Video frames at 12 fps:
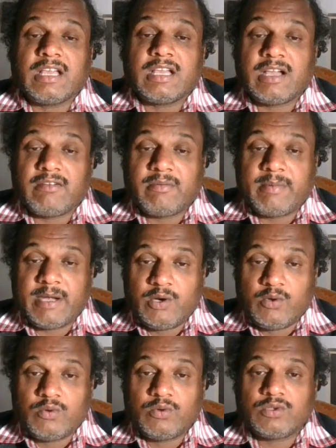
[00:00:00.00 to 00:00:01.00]
government
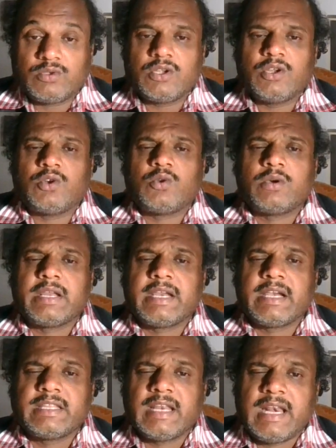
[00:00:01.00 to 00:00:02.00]
does to
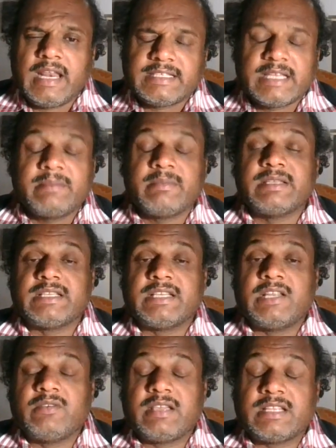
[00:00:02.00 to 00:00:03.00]
create the lesson,
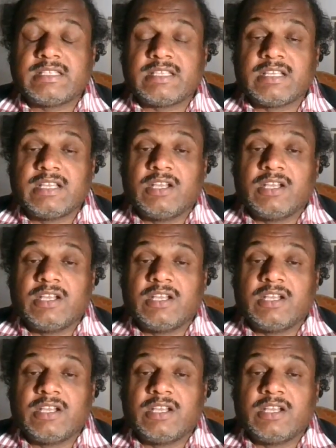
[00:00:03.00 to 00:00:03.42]
basically we can say.